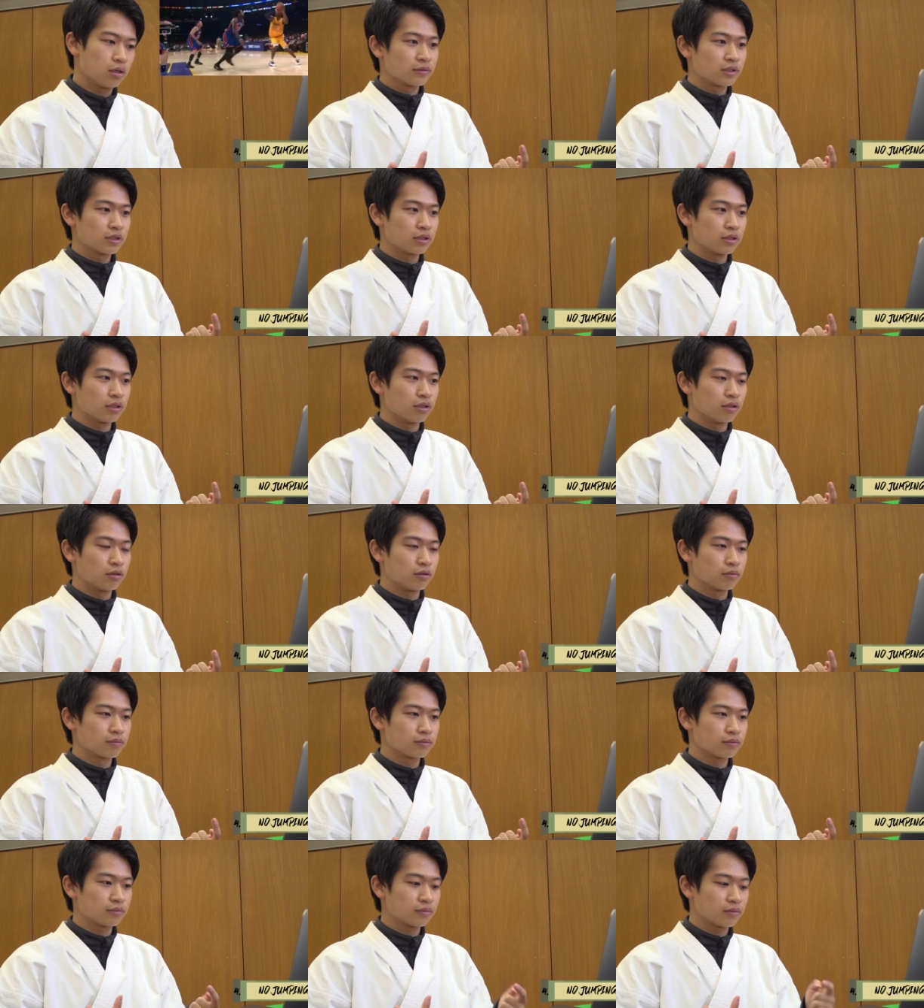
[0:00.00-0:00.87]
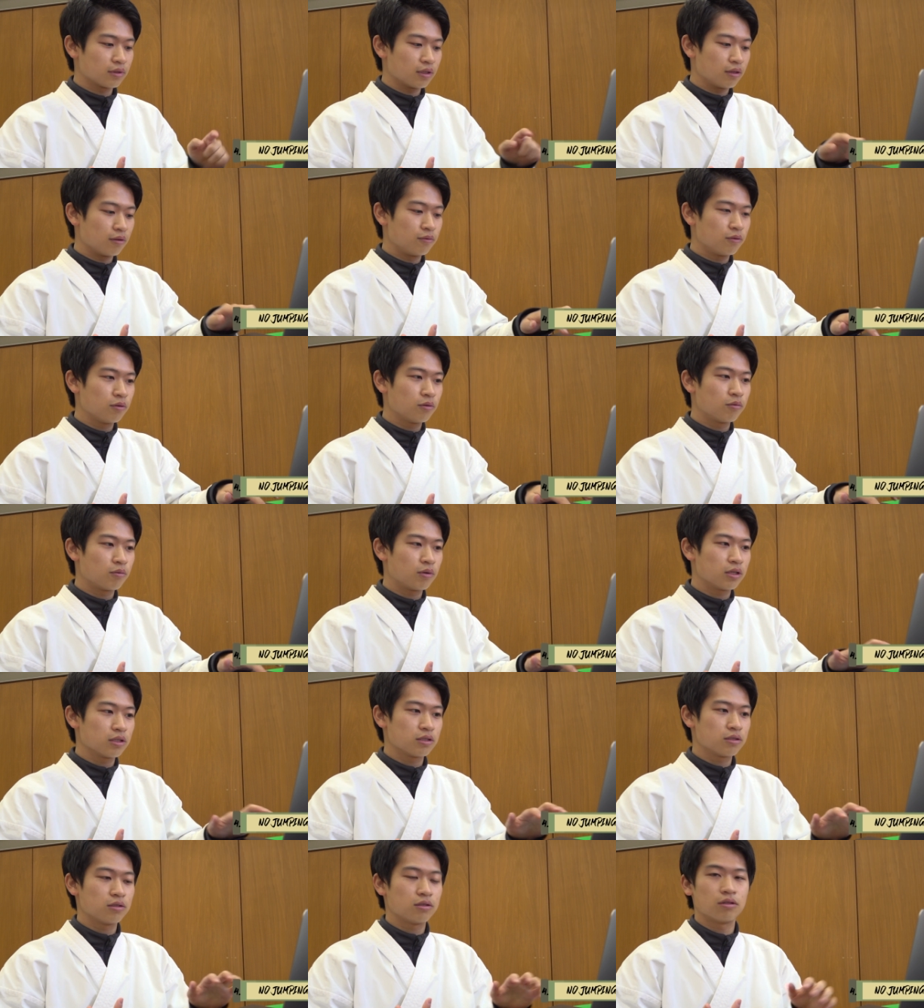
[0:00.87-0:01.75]
So if you
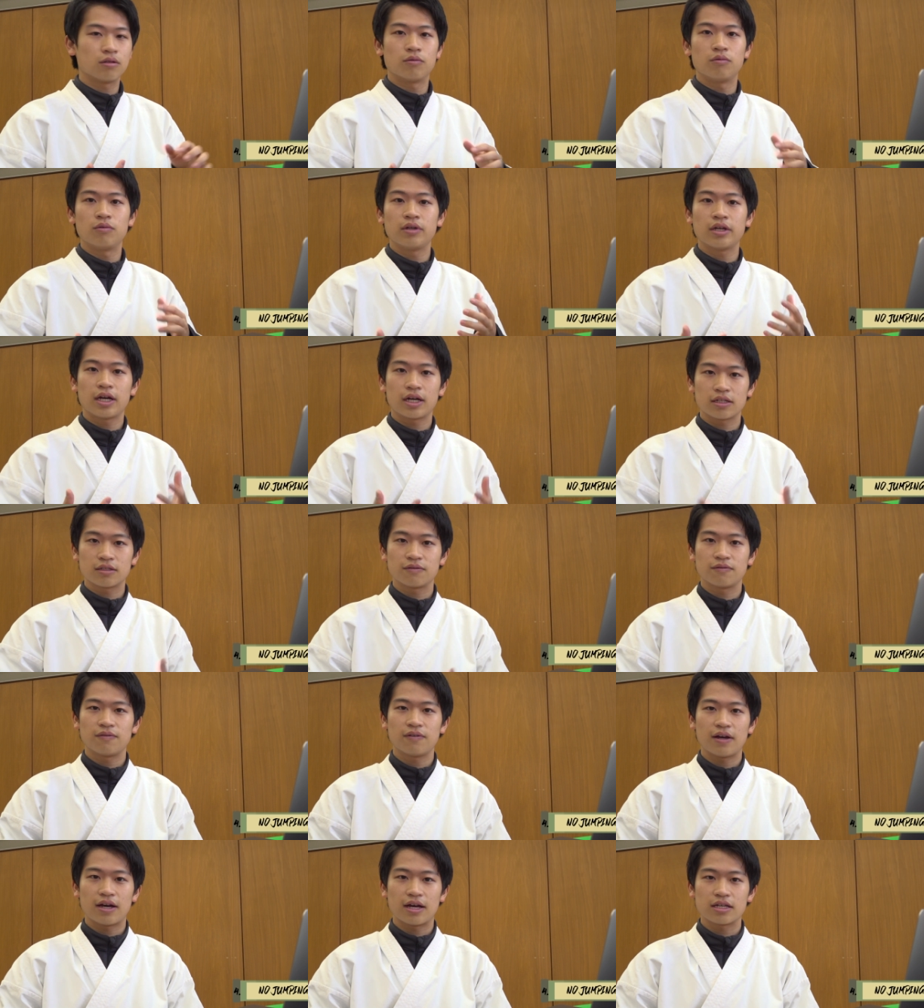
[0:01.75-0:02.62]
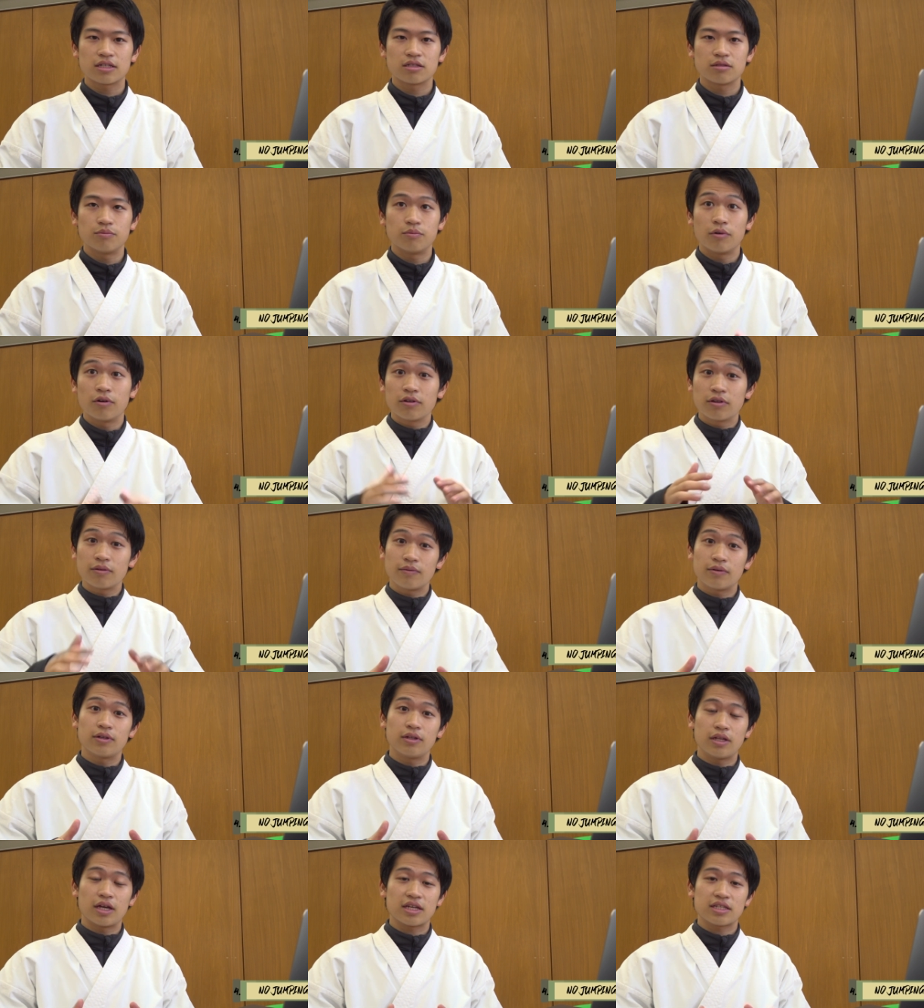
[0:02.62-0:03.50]
want to react fast, both of
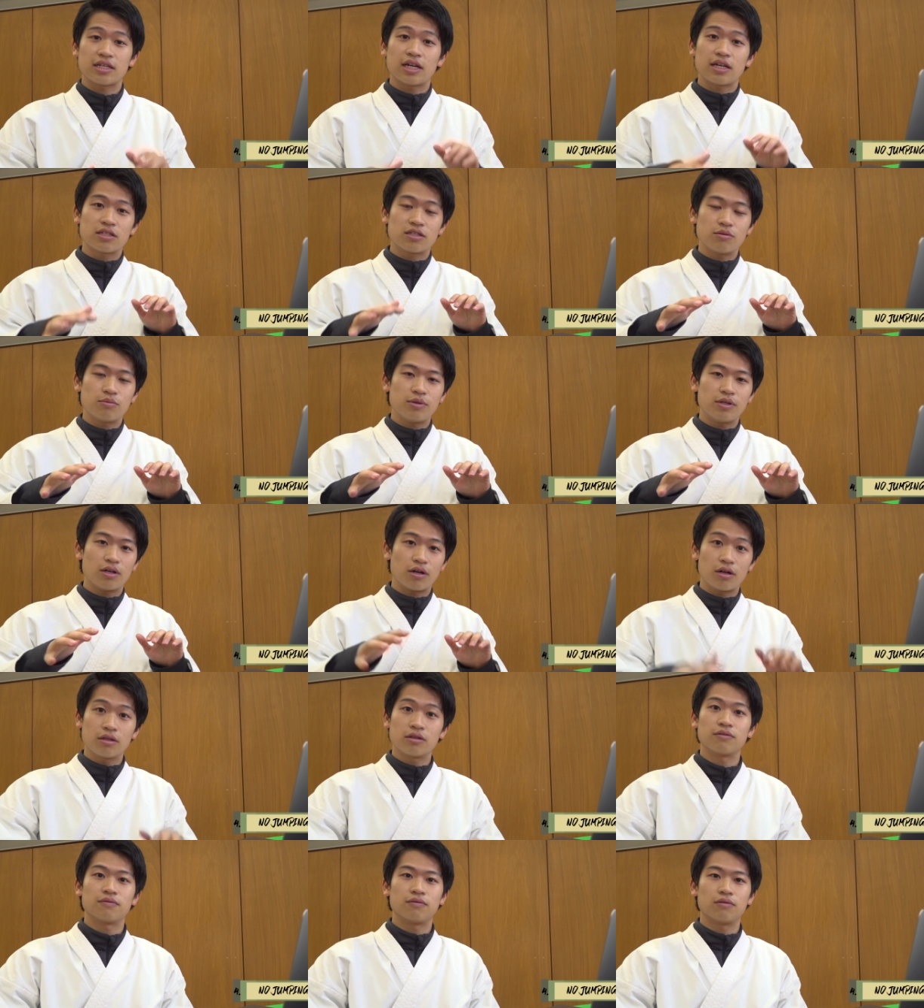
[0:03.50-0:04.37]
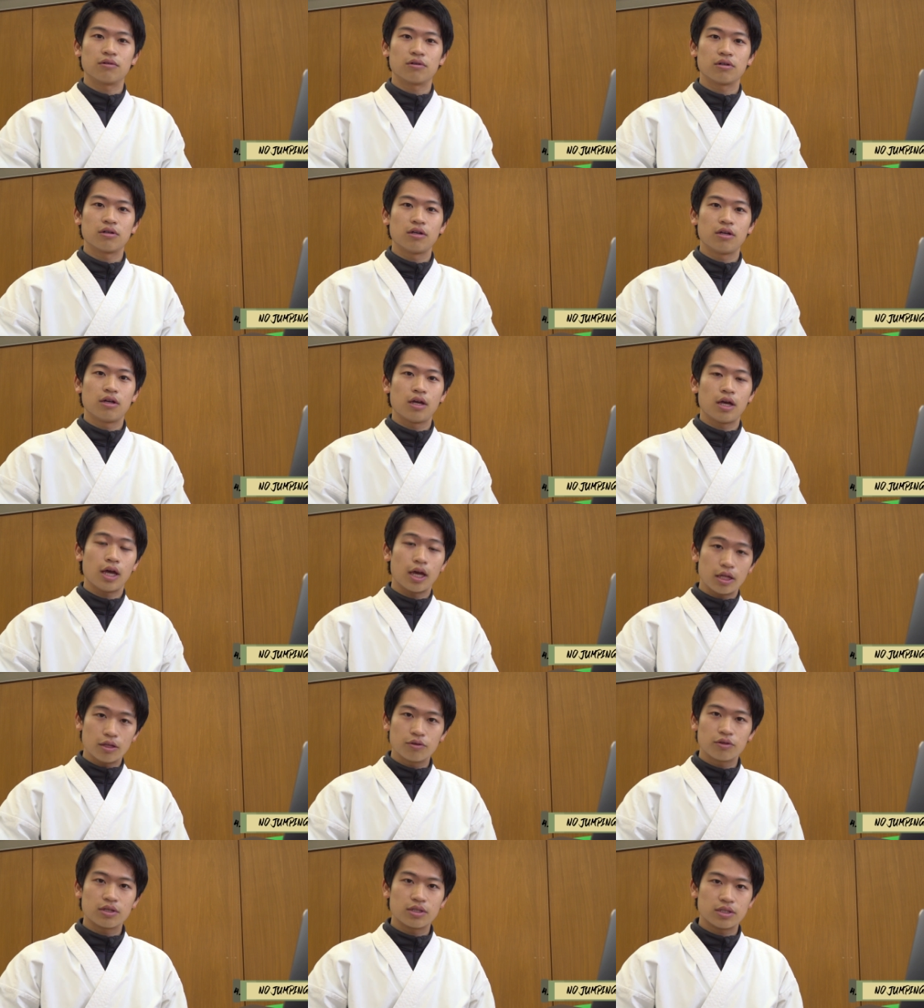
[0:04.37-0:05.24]
your legs has to be on the floor.
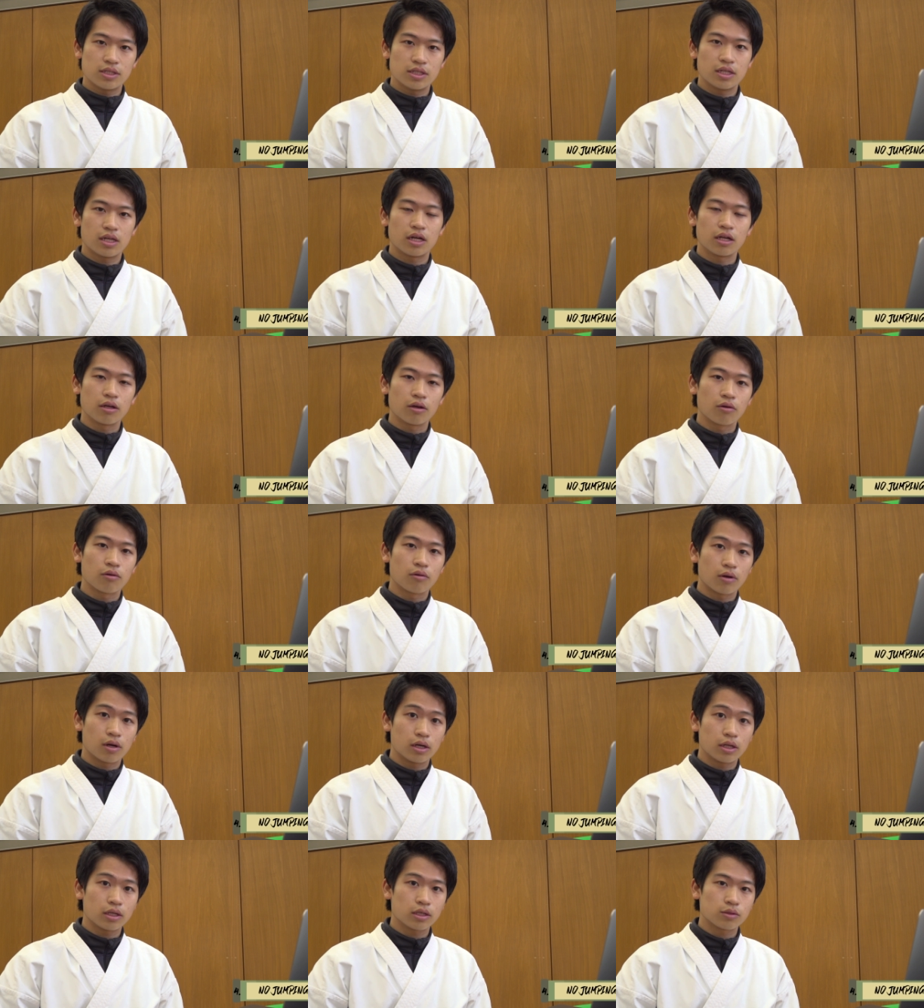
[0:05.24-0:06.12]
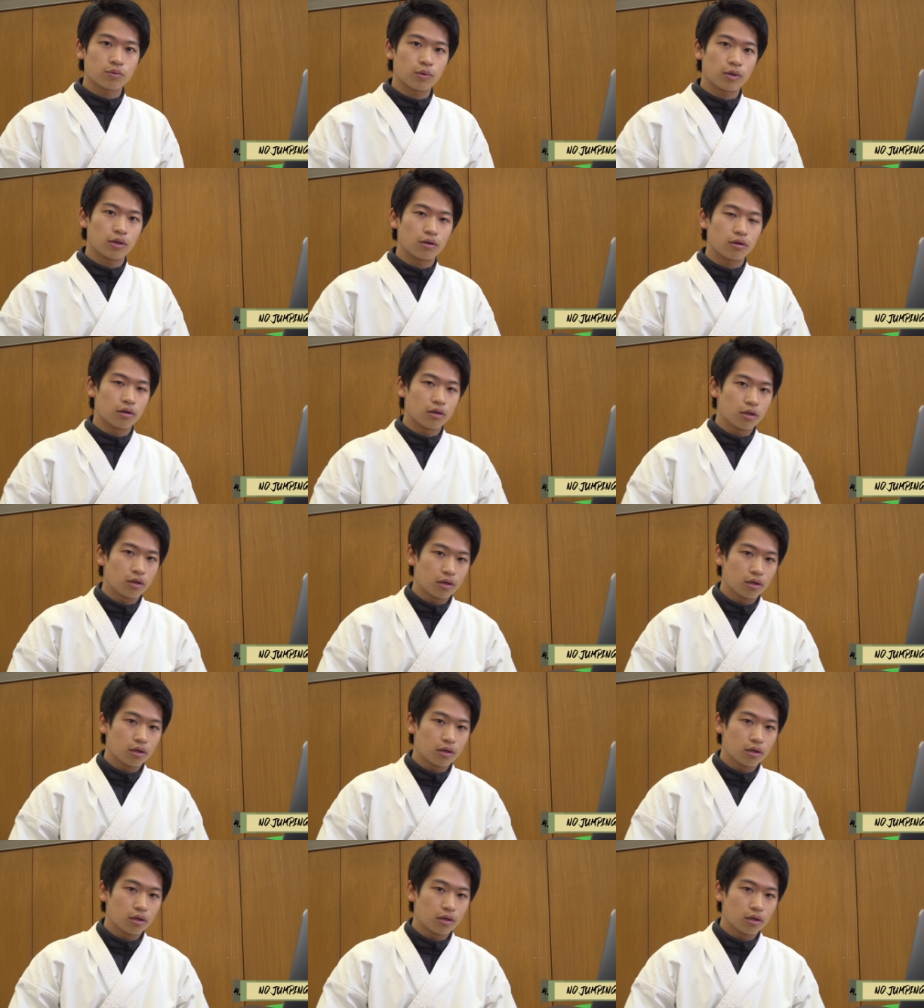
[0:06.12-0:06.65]
And you can see that in karate as well.